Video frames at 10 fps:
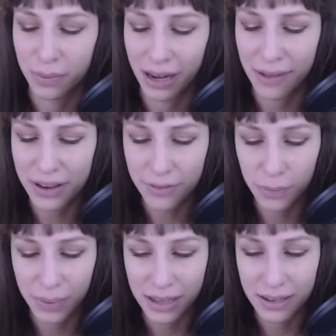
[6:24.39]
but I've never
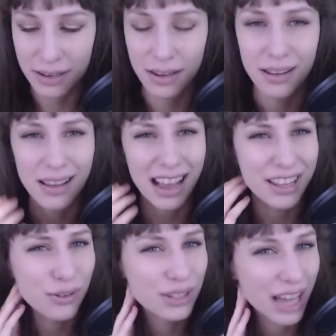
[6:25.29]
been a
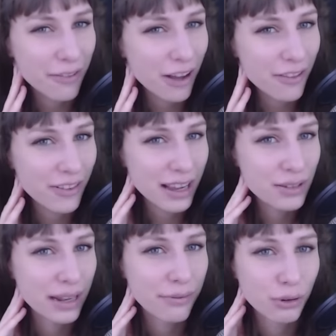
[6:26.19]
huge sci-fi fan,
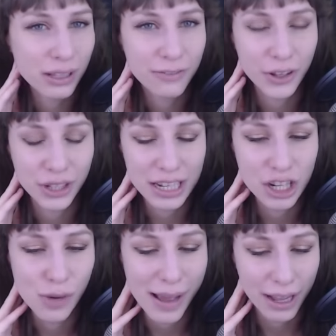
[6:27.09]
so I never really felt the need
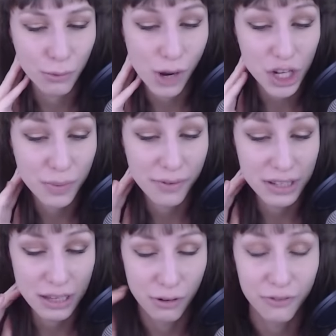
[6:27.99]
to go back and watch
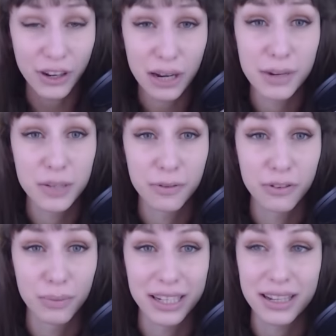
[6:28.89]
movies that were very much
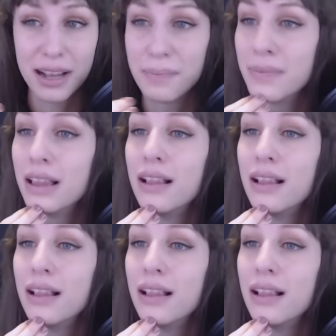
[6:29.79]
before my time.